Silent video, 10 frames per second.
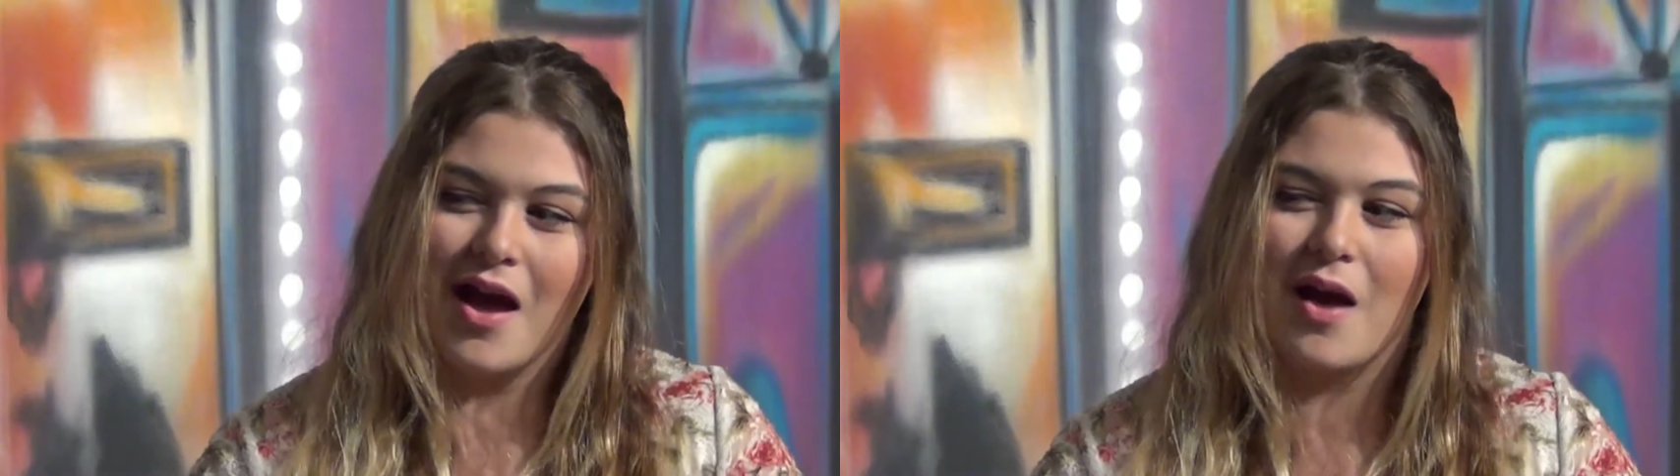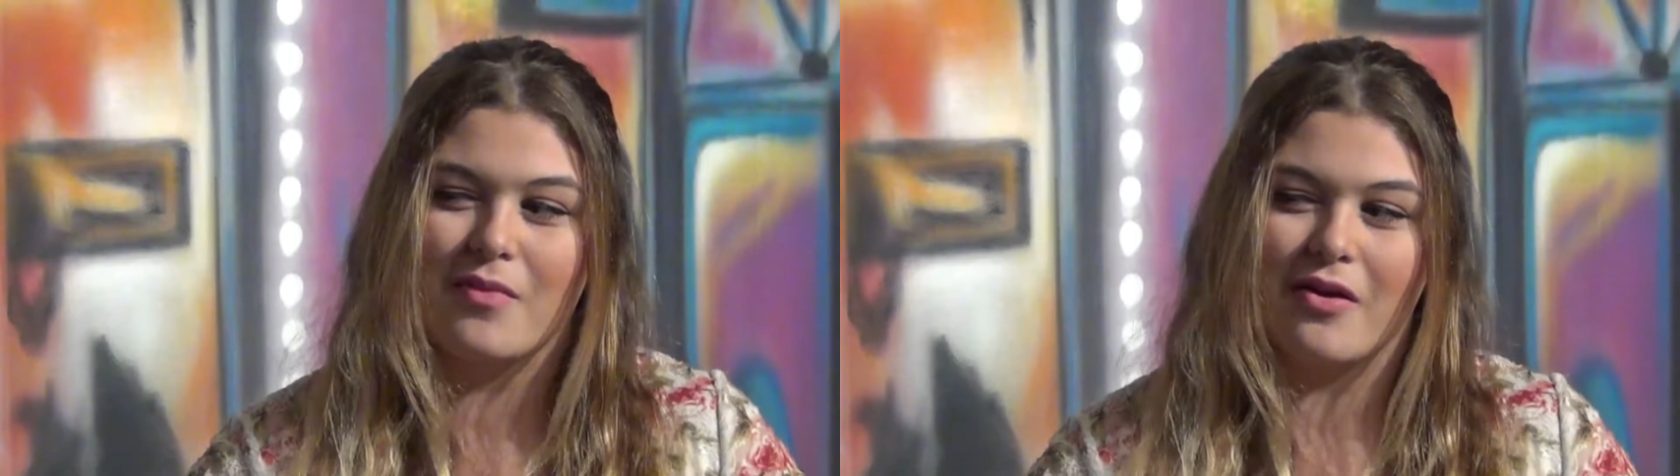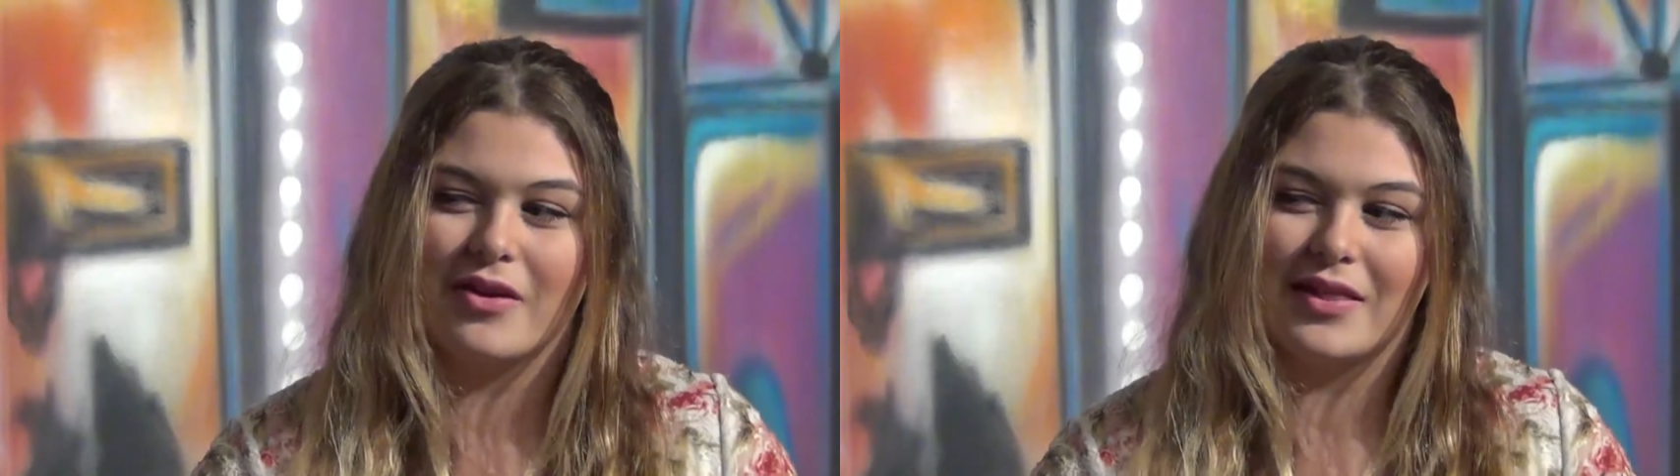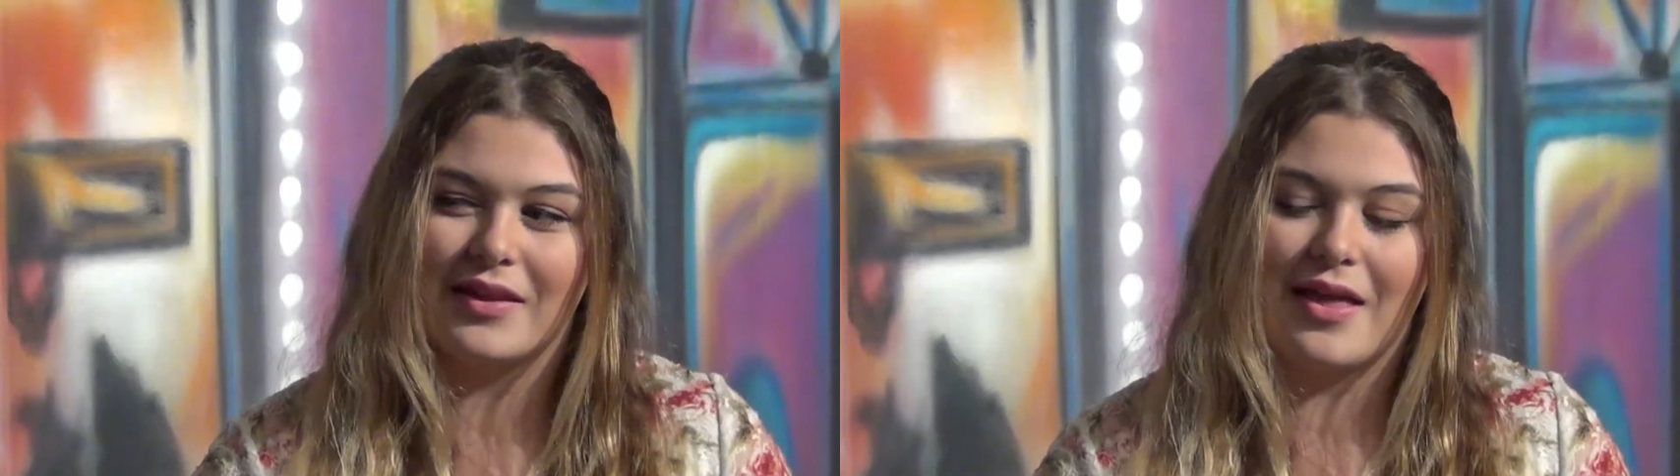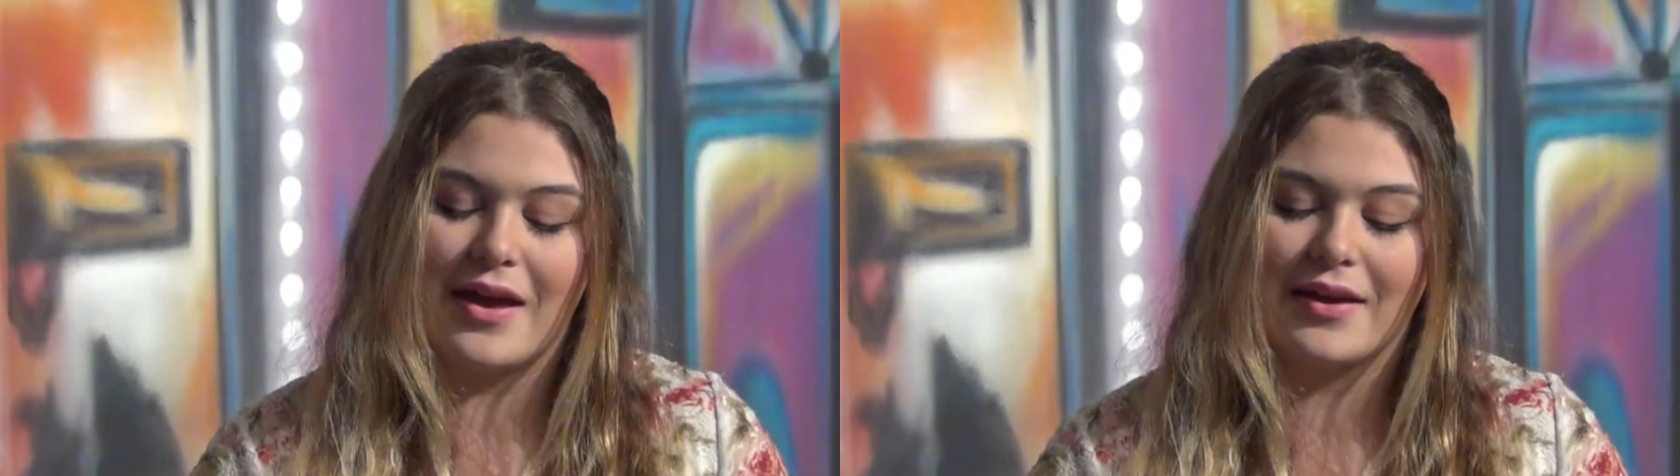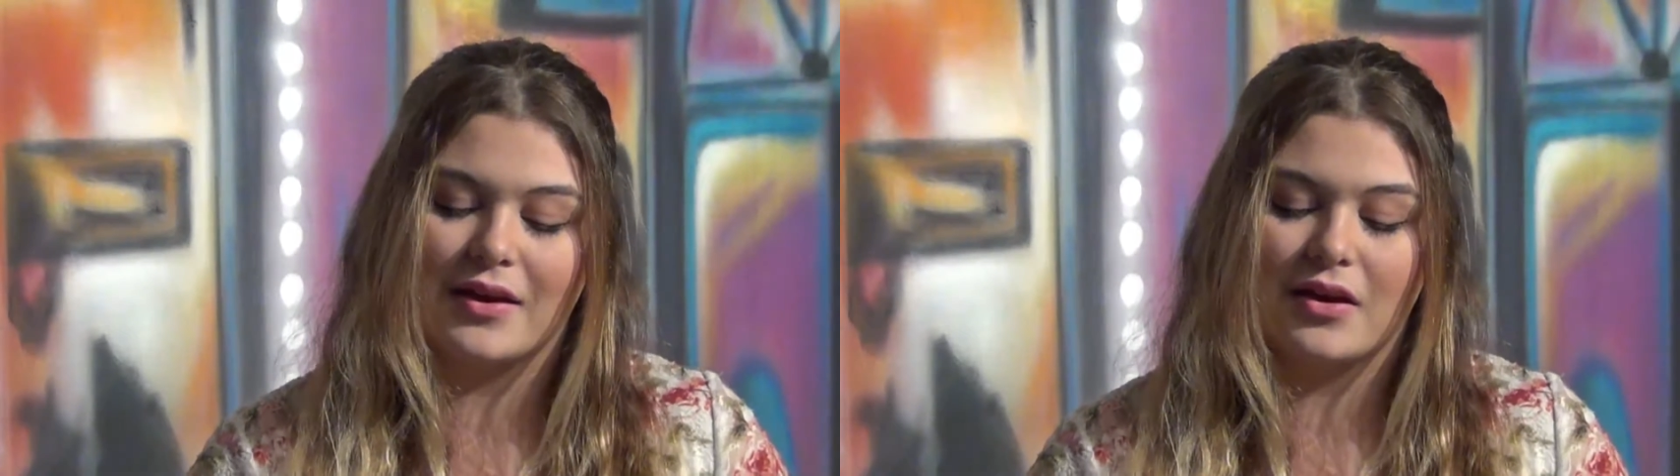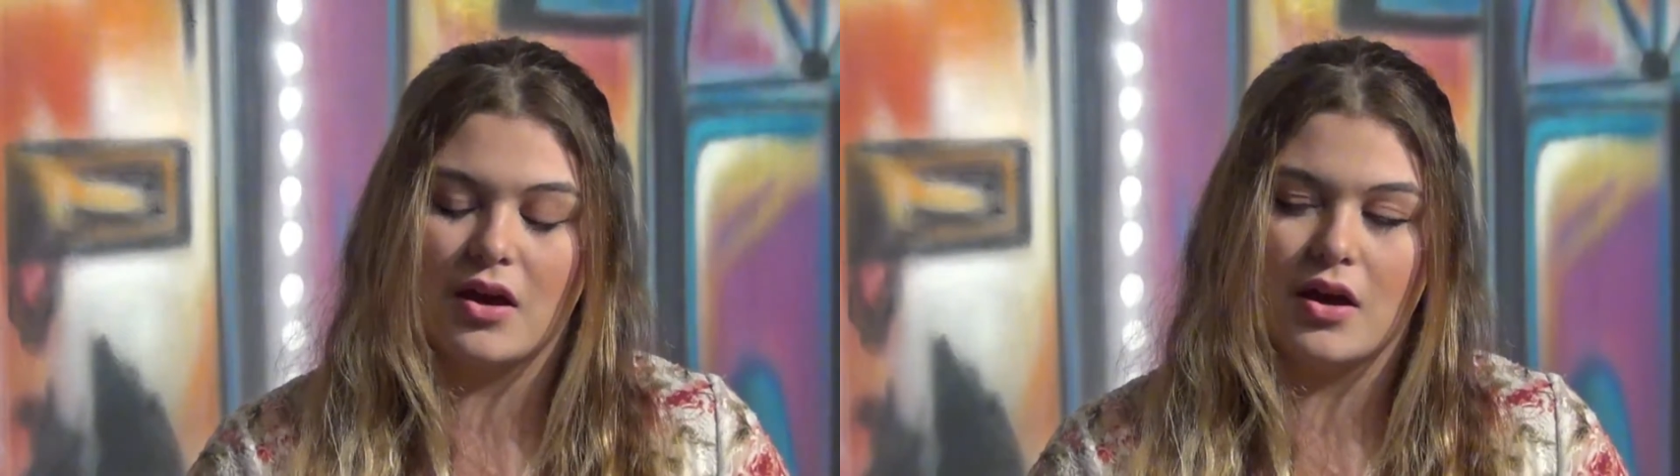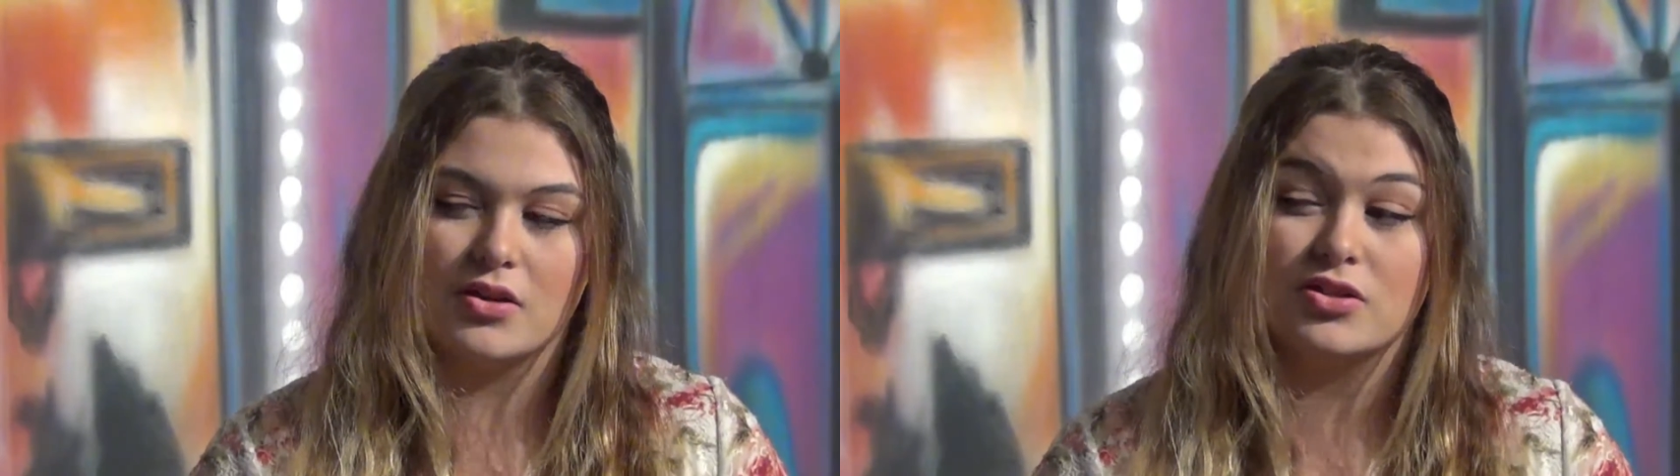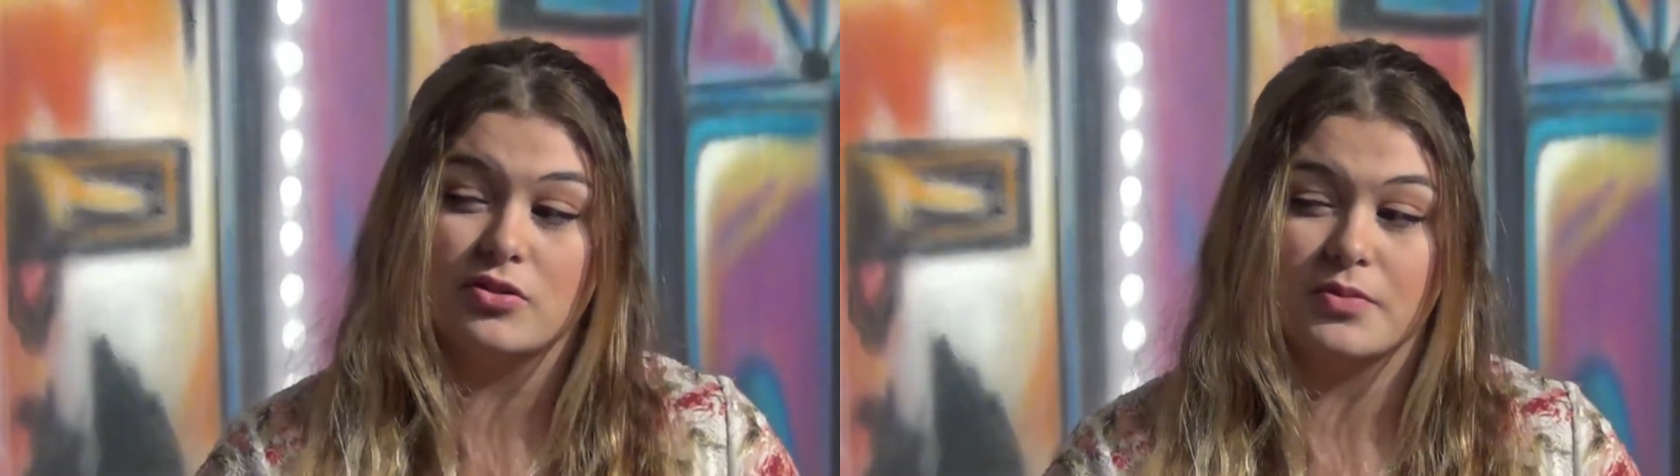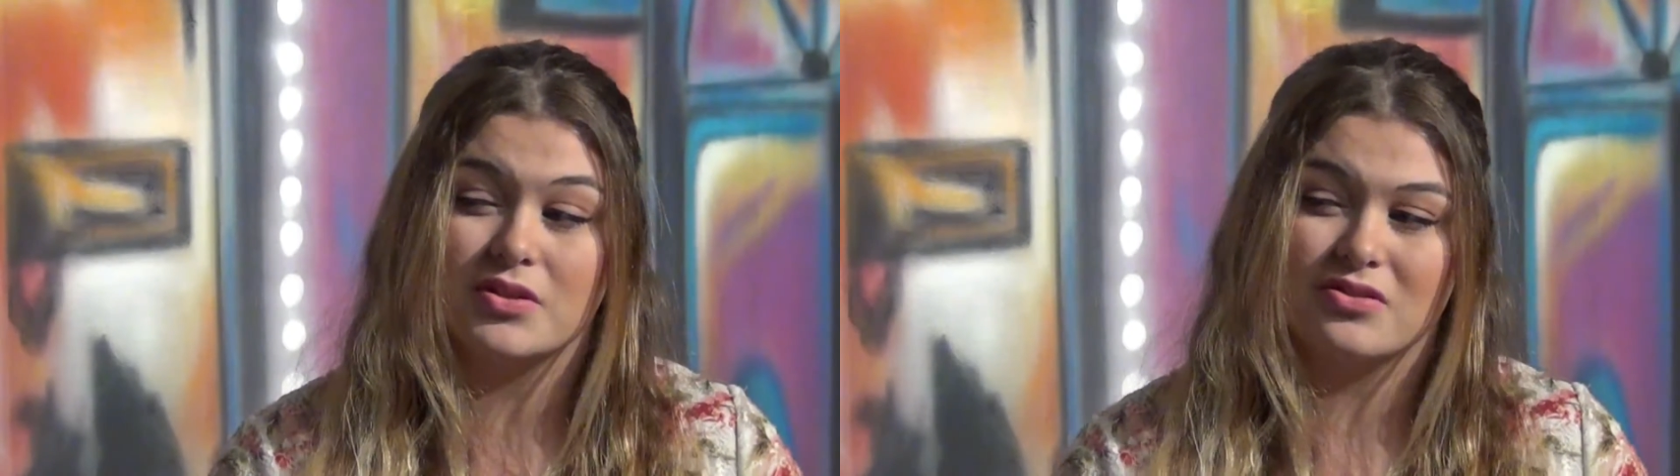I'm not really, like, a
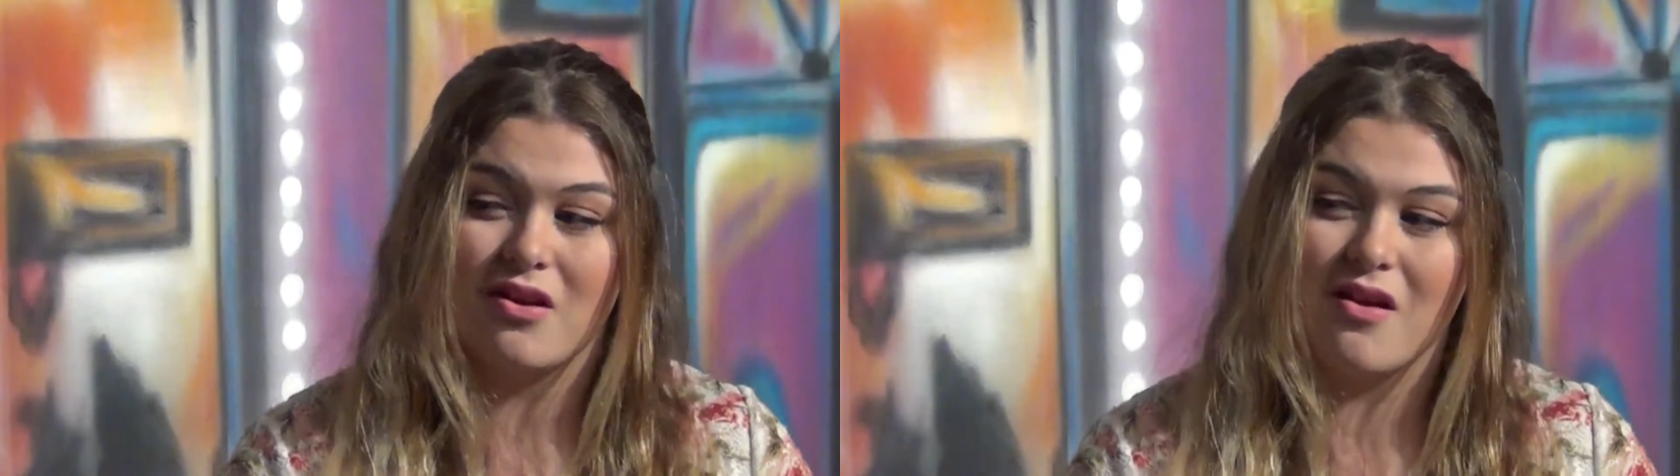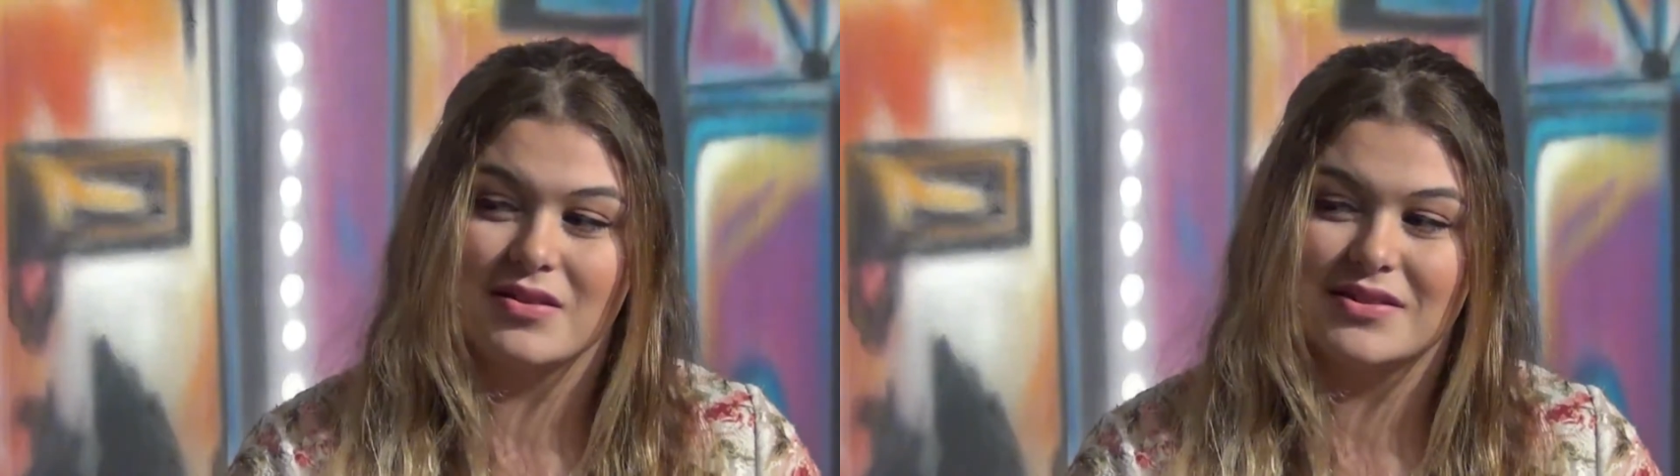super strong